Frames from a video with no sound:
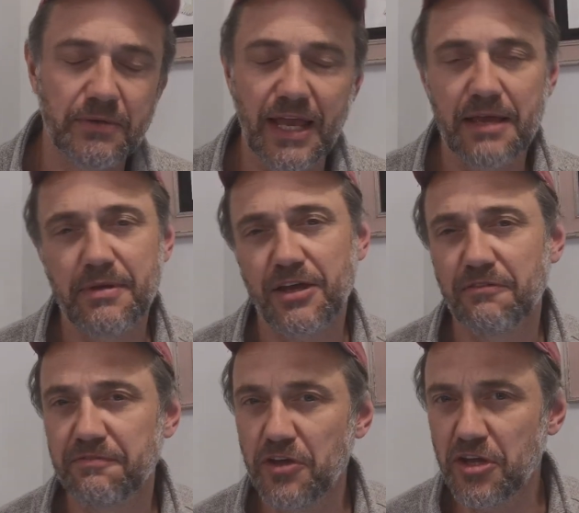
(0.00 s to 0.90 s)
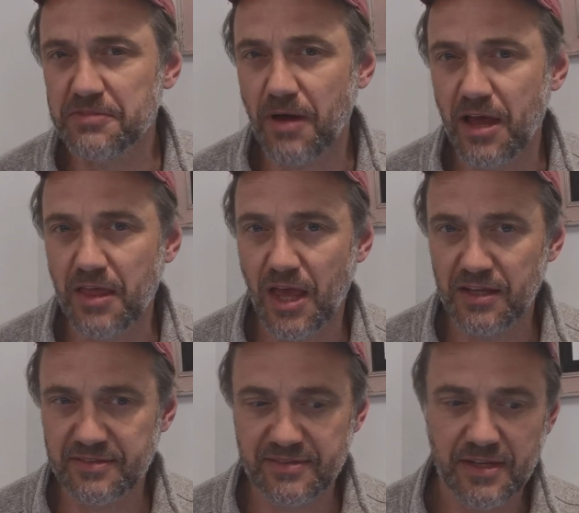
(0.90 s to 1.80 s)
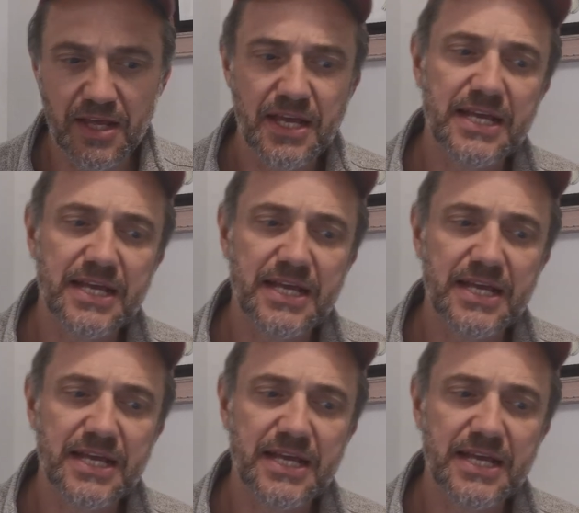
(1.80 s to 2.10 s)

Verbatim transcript: I'm getting a bit confused by this,